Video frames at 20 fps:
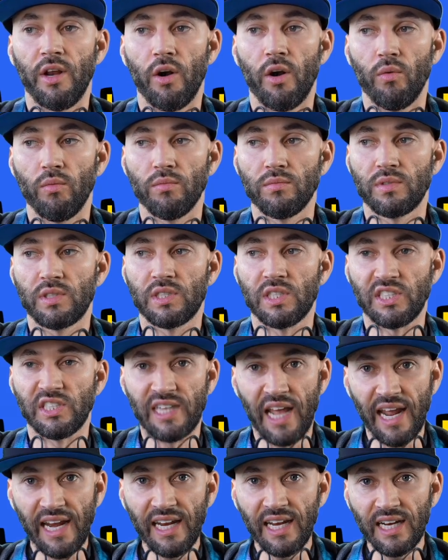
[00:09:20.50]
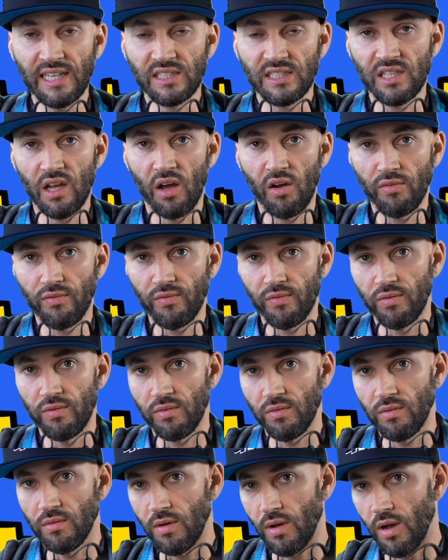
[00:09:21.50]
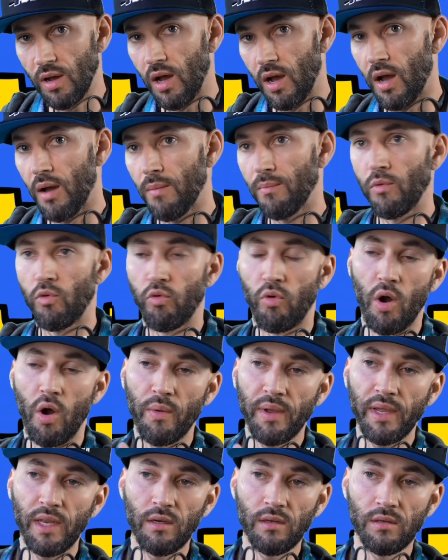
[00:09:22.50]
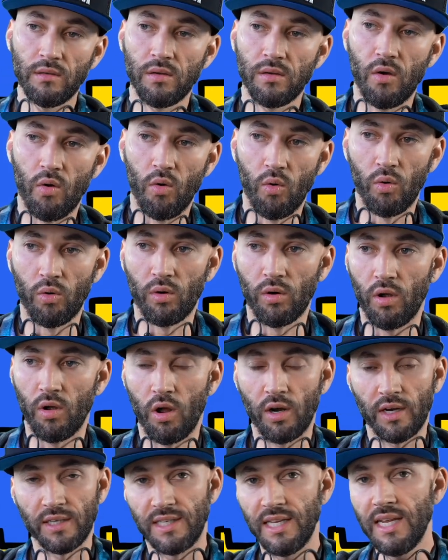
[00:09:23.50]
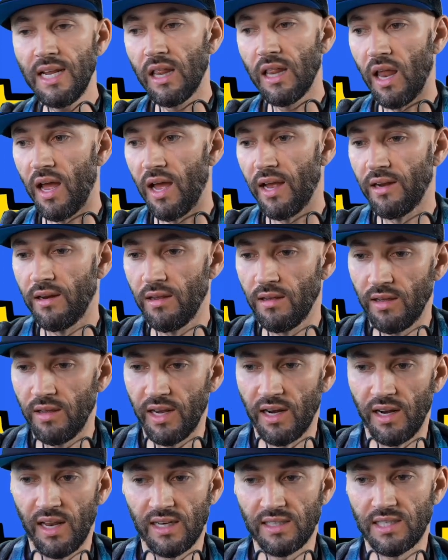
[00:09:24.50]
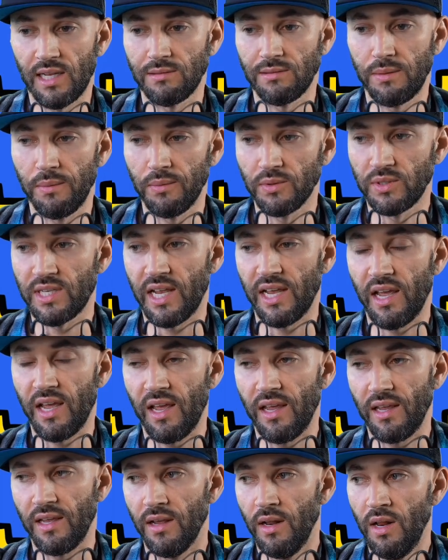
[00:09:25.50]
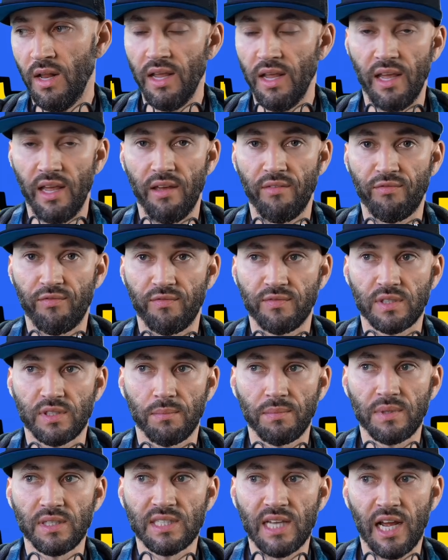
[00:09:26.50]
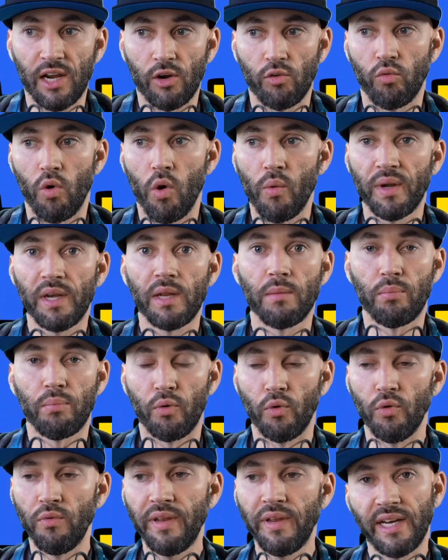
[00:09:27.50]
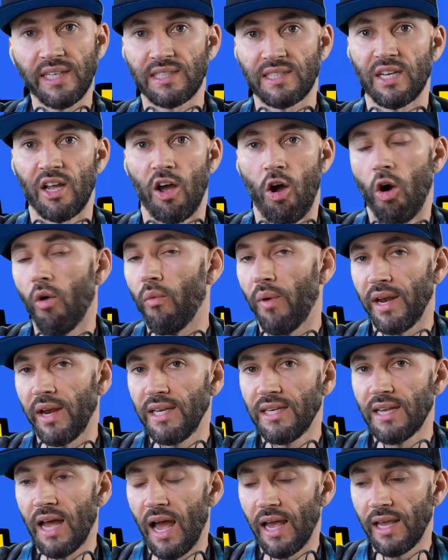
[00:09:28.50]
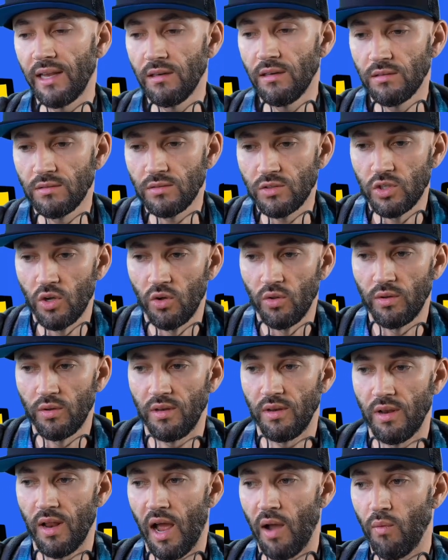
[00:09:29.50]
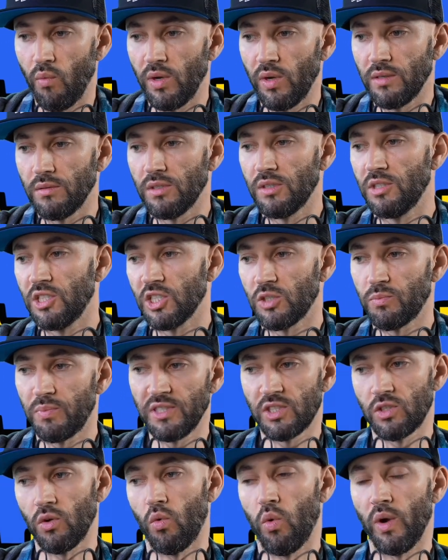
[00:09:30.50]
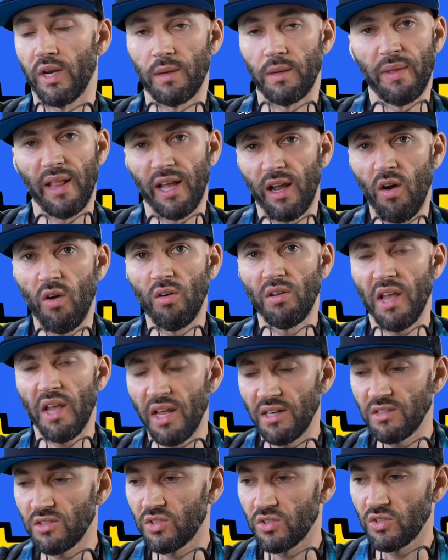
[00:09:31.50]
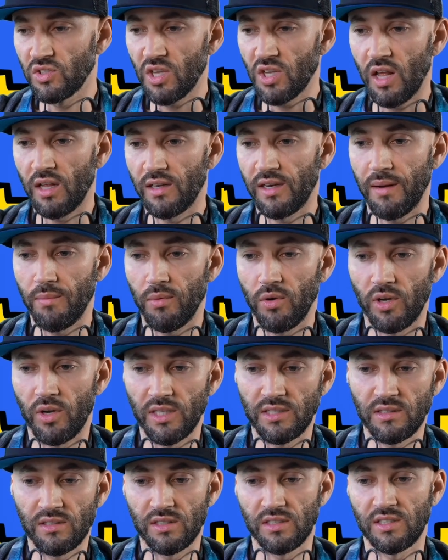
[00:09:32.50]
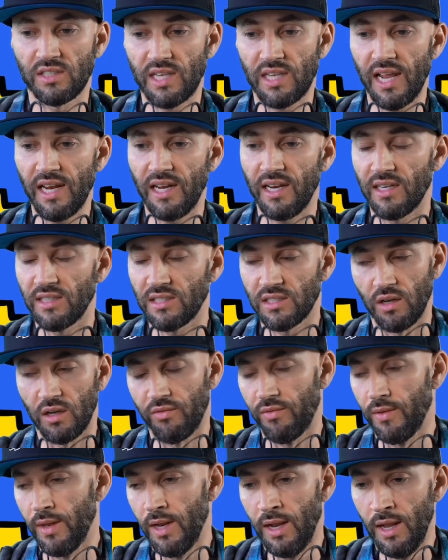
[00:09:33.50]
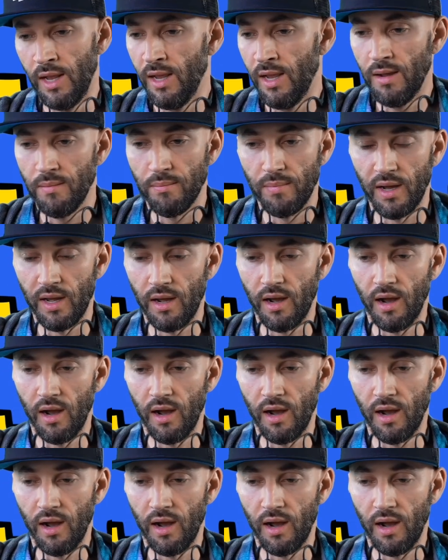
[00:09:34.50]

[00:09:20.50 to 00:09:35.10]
sustaining itself, growing, or on a decline? And a lot of times people say, hey, if something's not growing and improving, it's already dying. So I wouldn't just be so quick to be like, oh yeah, it's a solid neighborhood, it's sustaining itself. But